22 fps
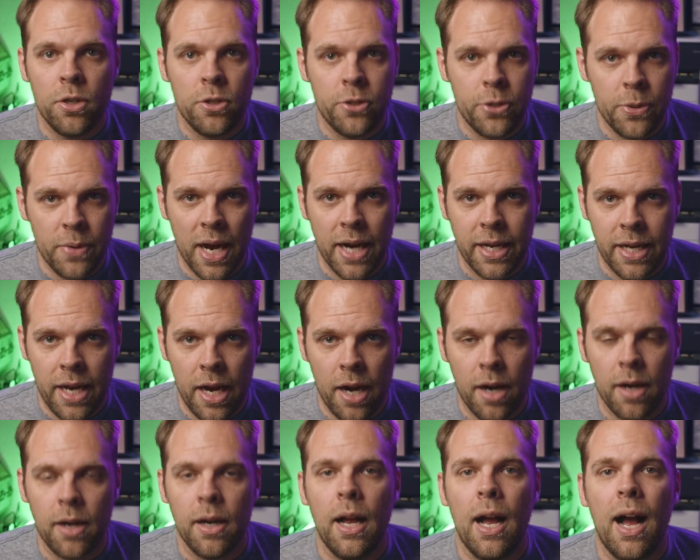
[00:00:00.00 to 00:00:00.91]
do not
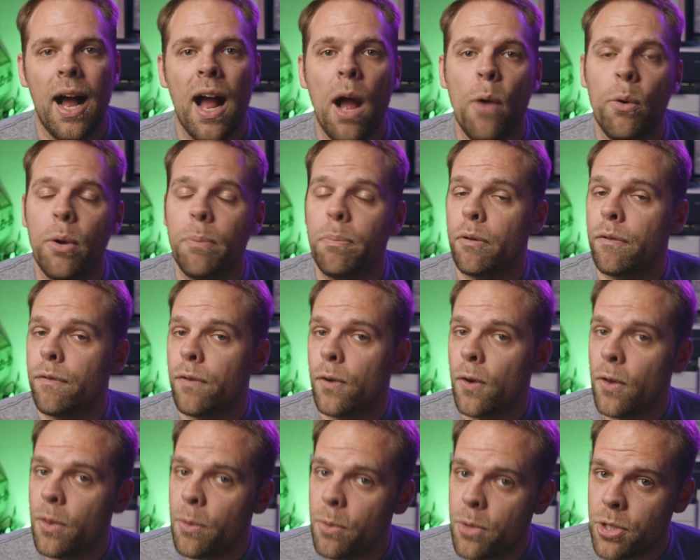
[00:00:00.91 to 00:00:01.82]
care. I would
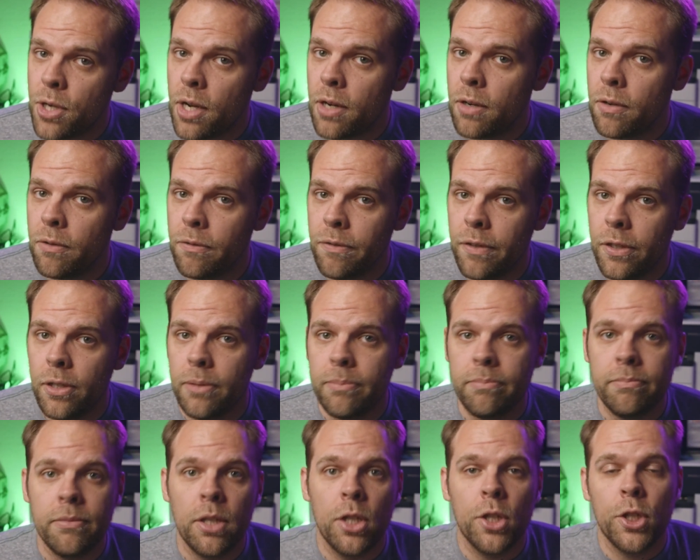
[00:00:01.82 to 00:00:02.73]
prefer that it was shot on
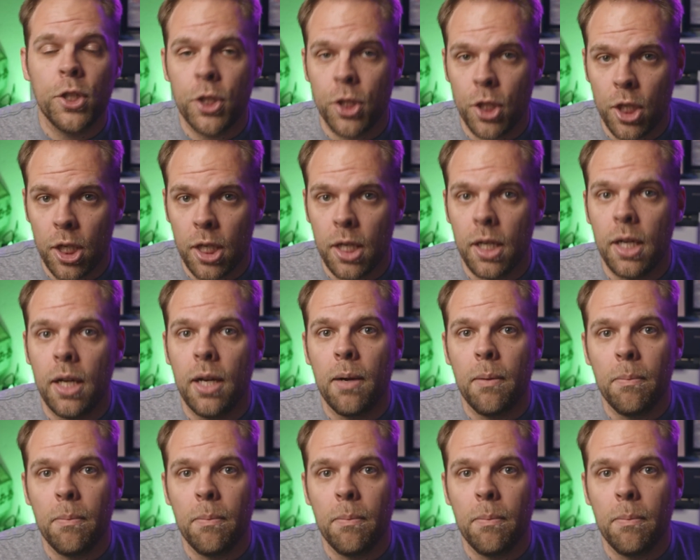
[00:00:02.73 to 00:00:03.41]
film, sure,